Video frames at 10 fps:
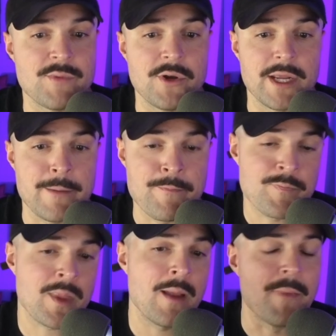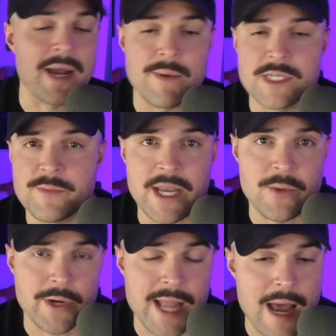putting, my name is
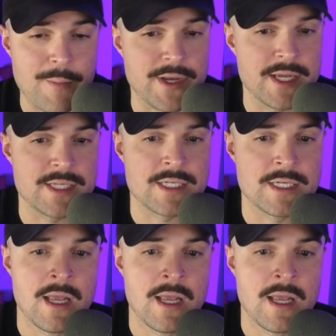Emmanuel Mercapitas.